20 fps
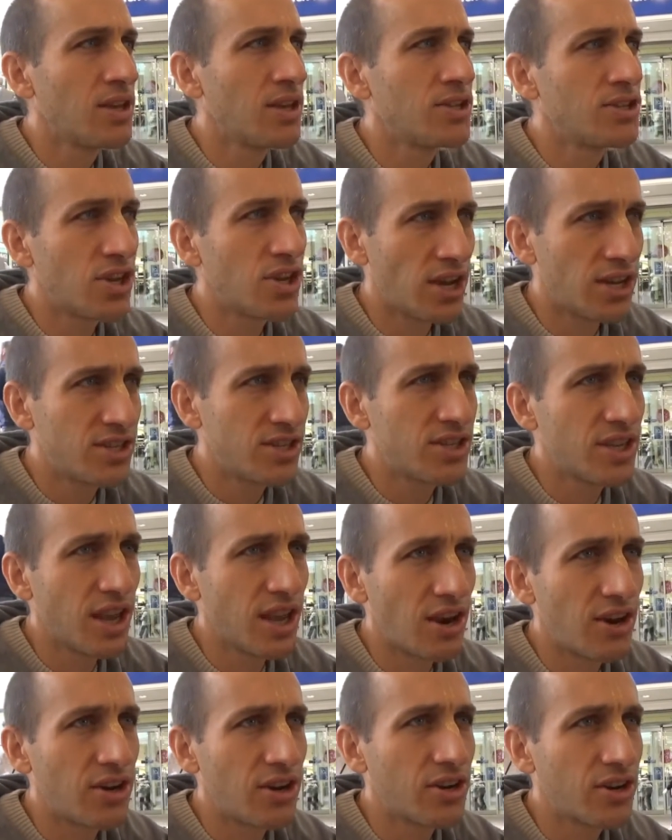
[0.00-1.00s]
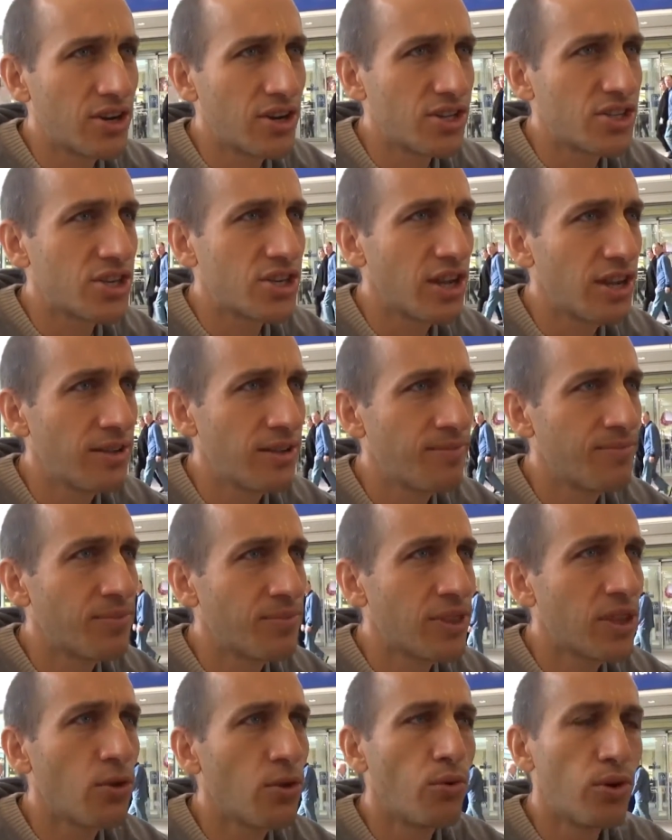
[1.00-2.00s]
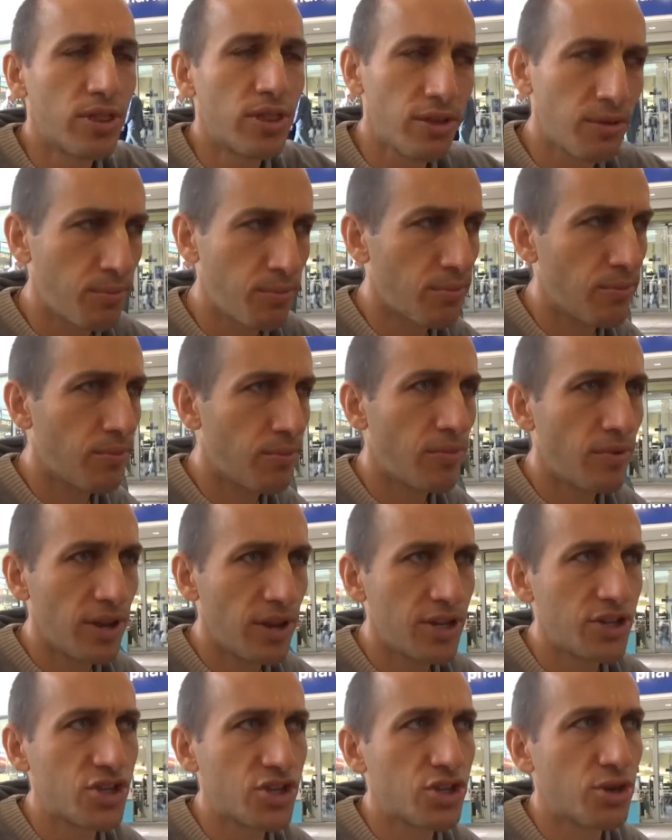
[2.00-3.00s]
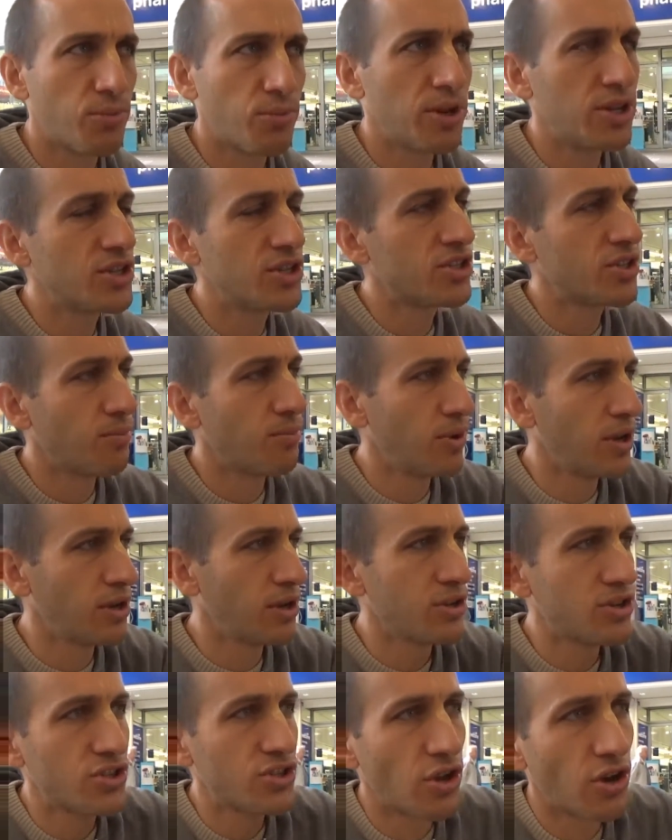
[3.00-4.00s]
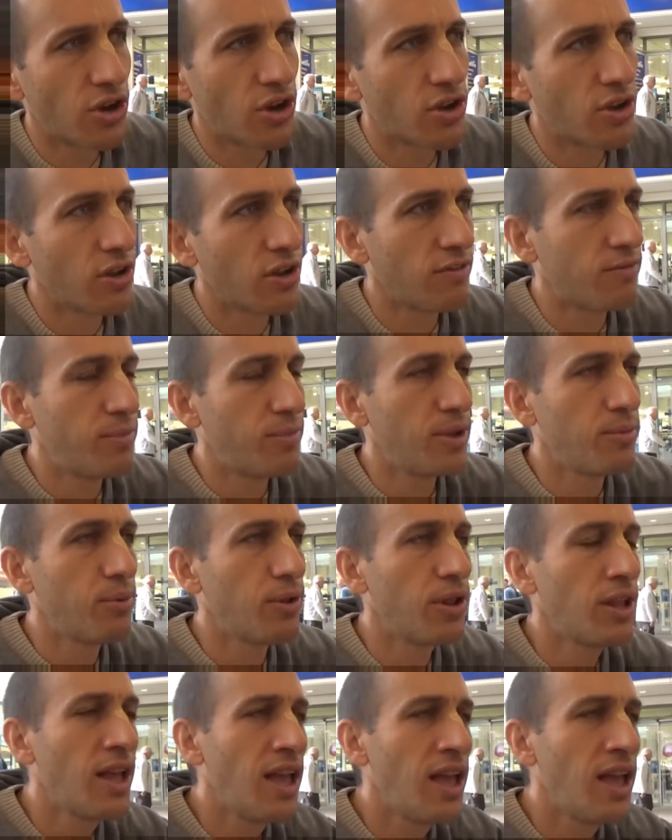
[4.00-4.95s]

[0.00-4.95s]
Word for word: chanting Hare Krishna, with instruments, a big circle of people,